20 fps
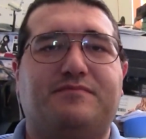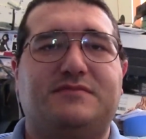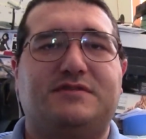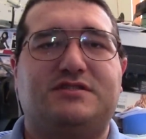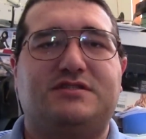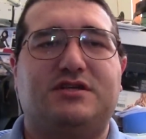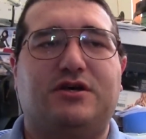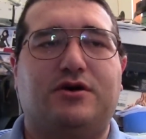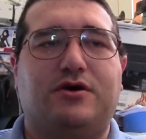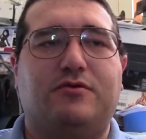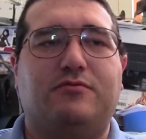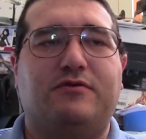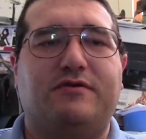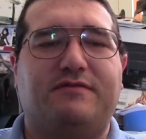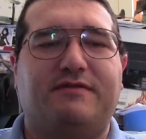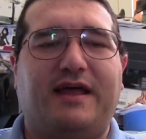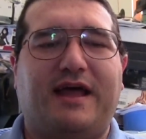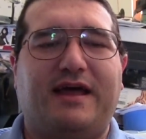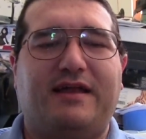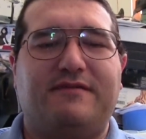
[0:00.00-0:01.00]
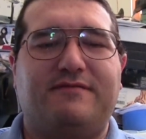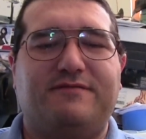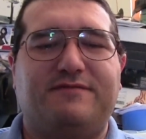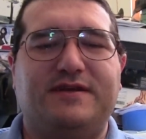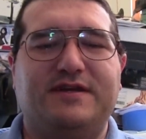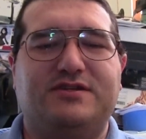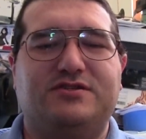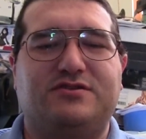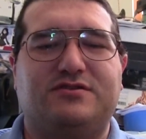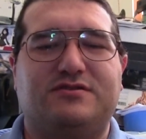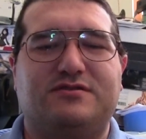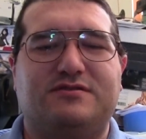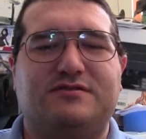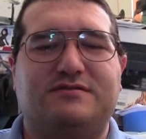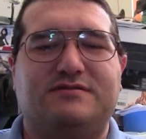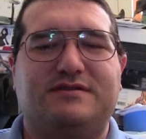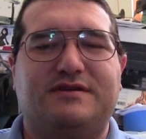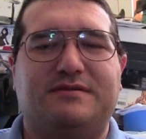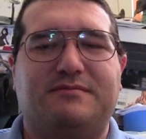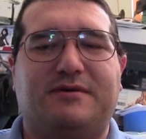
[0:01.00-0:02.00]
So with that feature
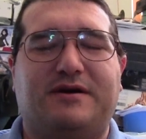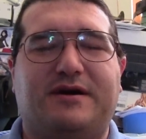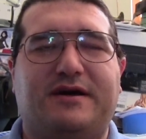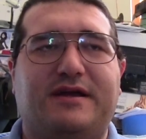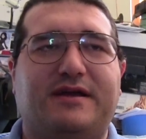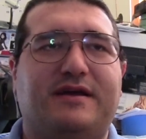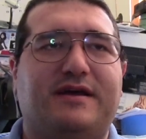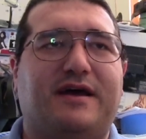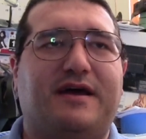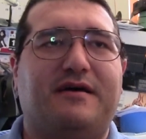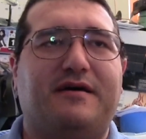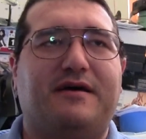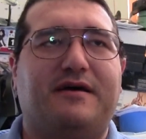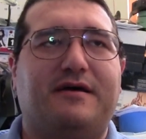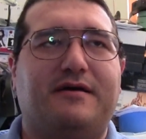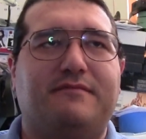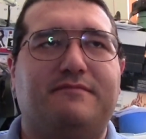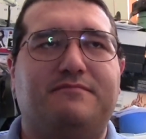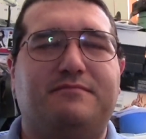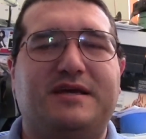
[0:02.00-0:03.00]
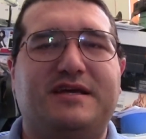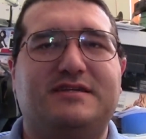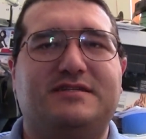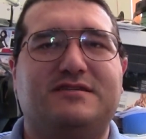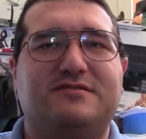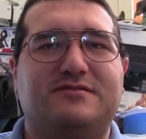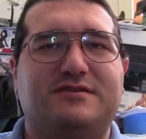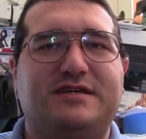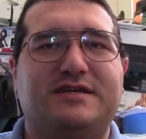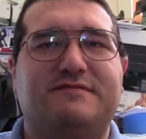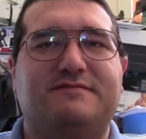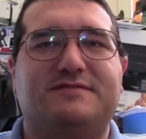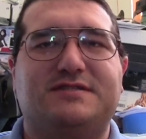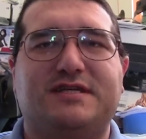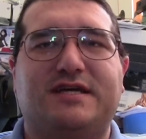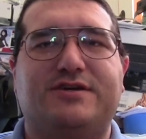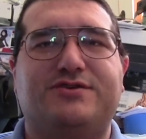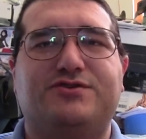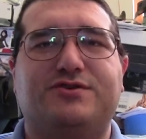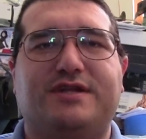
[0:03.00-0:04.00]
in mind, I basically have
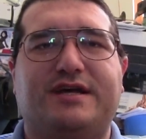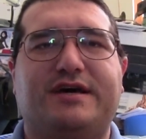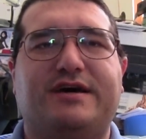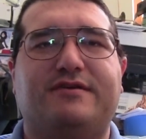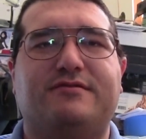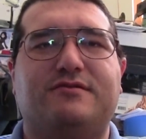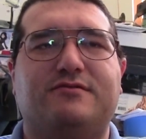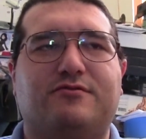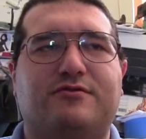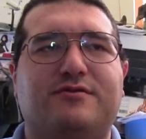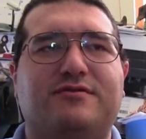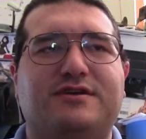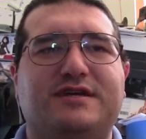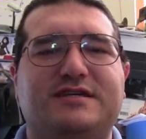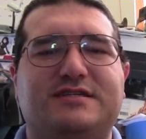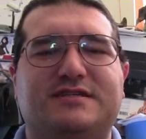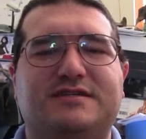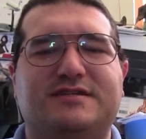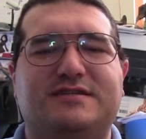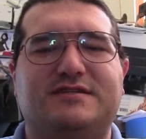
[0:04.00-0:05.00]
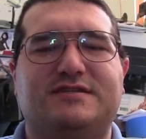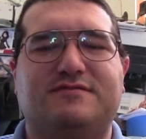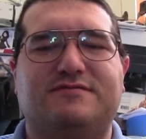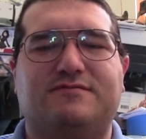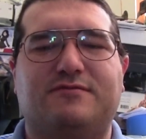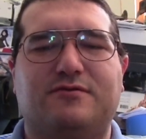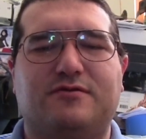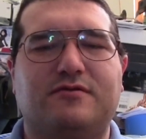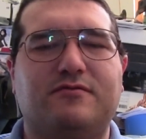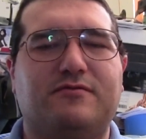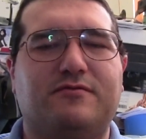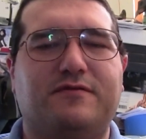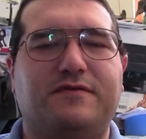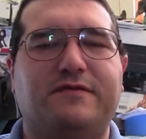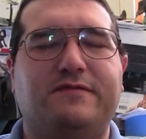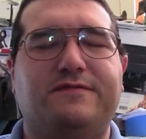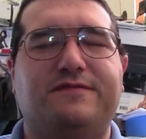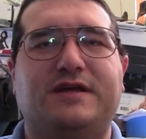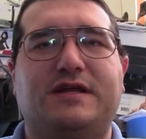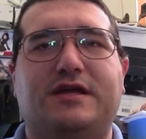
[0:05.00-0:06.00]
scheduled out the releases for the
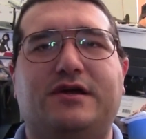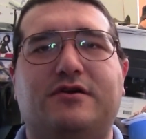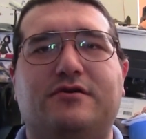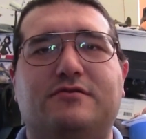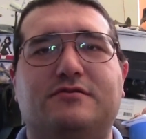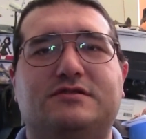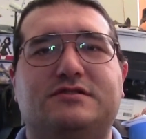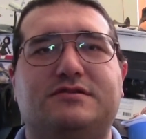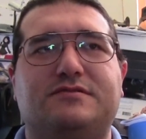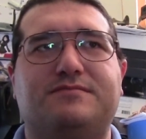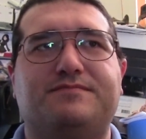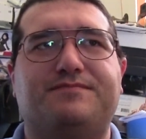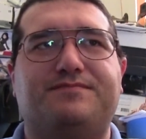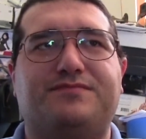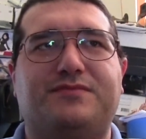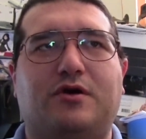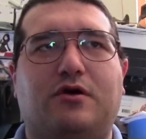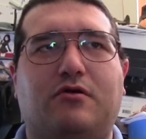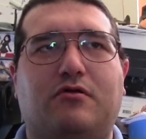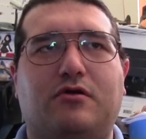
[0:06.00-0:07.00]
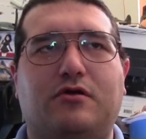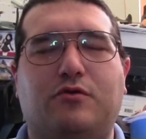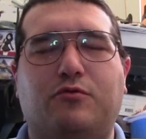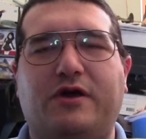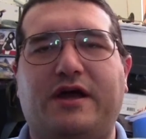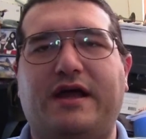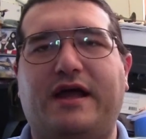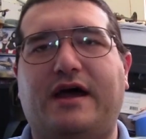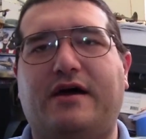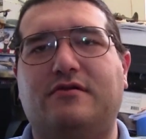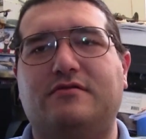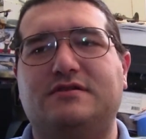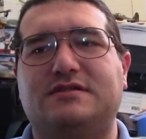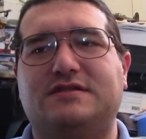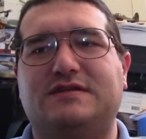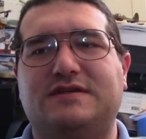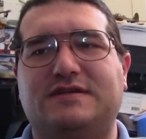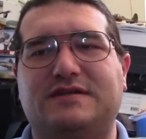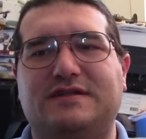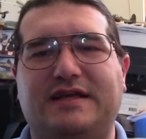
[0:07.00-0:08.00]
review videos all the way out
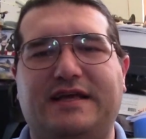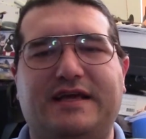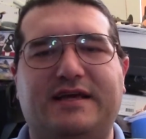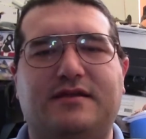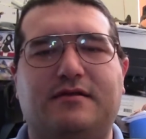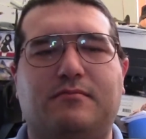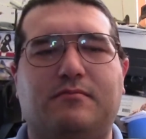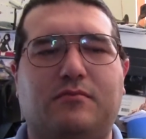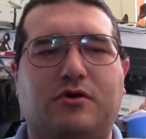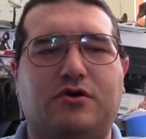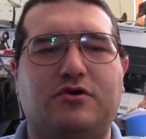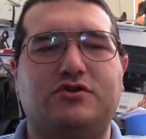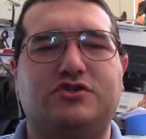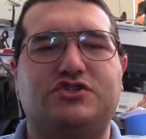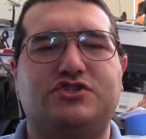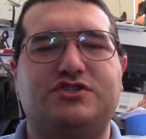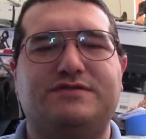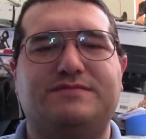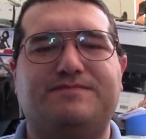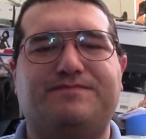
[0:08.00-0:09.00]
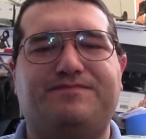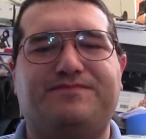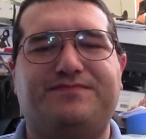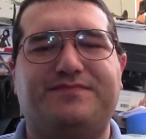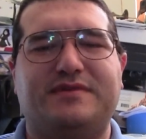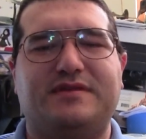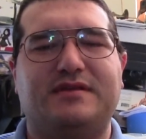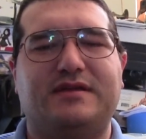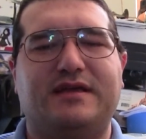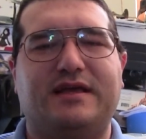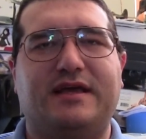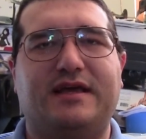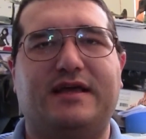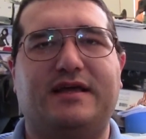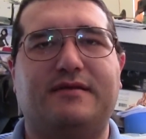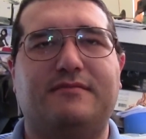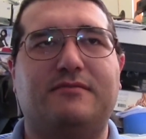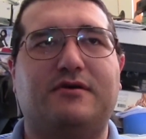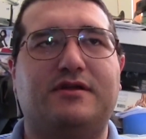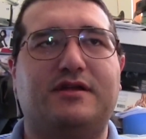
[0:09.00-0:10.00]
to the end of March,
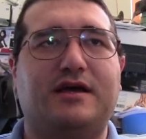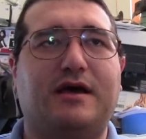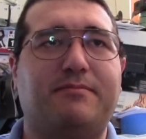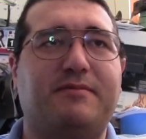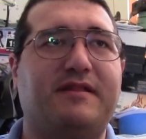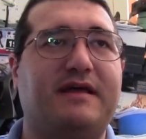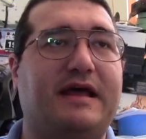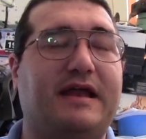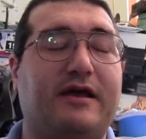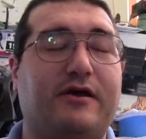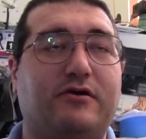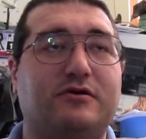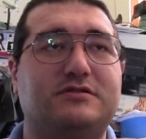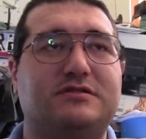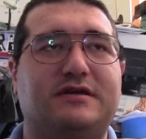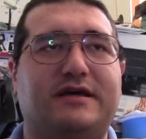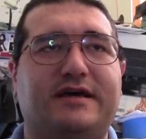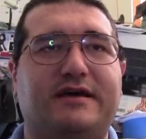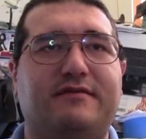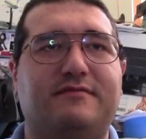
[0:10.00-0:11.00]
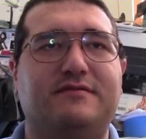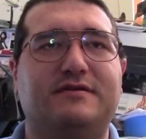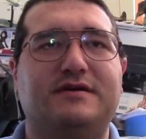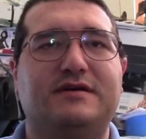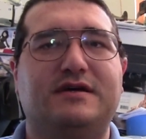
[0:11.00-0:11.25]
and on top of that, I also have